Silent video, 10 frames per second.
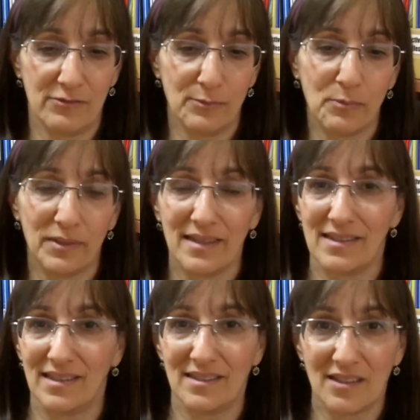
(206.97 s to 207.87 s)
from a
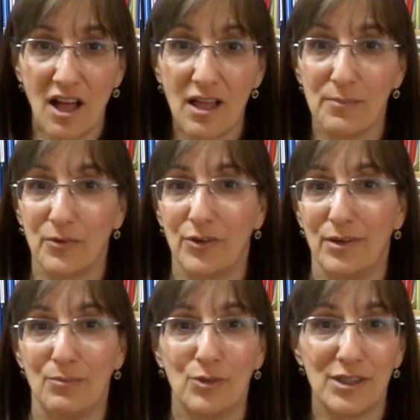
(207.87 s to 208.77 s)
place that's calmer
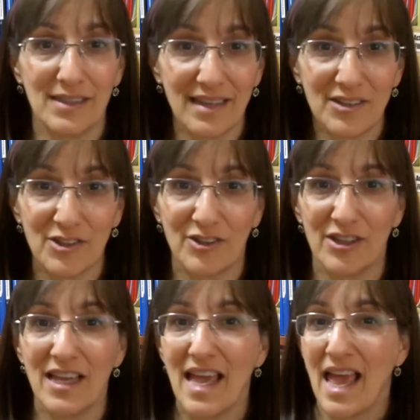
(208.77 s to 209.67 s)
and more centered,